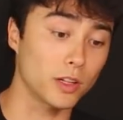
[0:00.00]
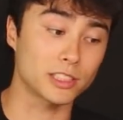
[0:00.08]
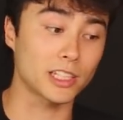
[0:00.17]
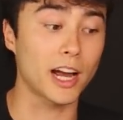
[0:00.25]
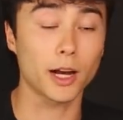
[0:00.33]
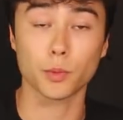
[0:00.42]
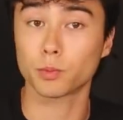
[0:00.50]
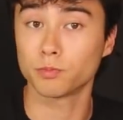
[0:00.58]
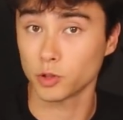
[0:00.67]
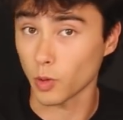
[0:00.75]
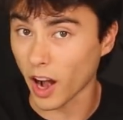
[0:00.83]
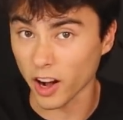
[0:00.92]
one side,
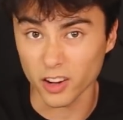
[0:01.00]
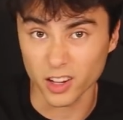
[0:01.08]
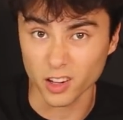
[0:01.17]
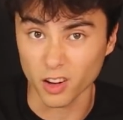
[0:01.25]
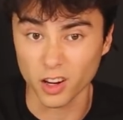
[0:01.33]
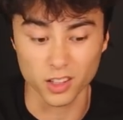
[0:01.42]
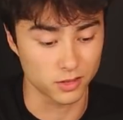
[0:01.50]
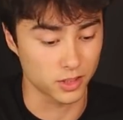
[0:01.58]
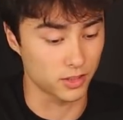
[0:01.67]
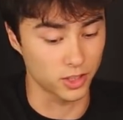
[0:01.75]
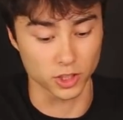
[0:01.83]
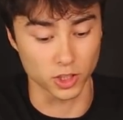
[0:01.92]
you iron it
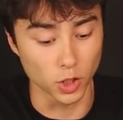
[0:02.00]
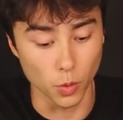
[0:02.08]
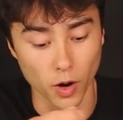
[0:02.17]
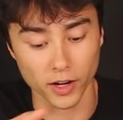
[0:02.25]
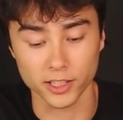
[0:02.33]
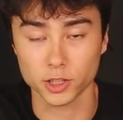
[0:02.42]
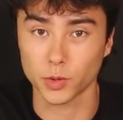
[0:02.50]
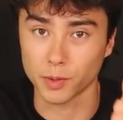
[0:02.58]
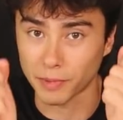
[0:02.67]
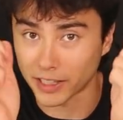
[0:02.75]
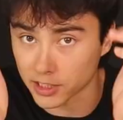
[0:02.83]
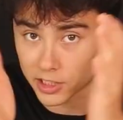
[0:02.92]
on, there's glue on it so
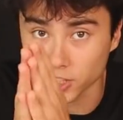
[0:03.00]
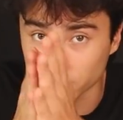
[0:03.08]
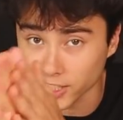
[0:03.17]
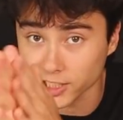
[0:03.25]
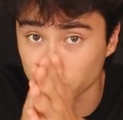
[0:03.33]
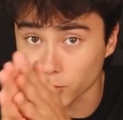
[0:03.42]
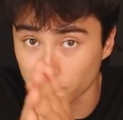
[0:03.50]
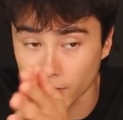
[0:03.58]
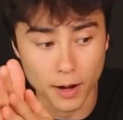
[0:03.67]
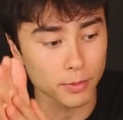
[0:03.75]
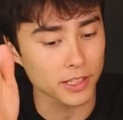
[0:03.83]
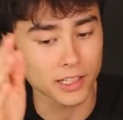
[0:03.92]
it makes it stick to the
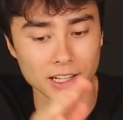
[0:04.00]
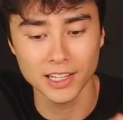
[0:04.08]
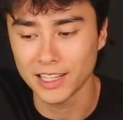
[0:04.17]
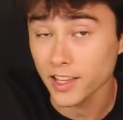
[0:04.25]
fabric.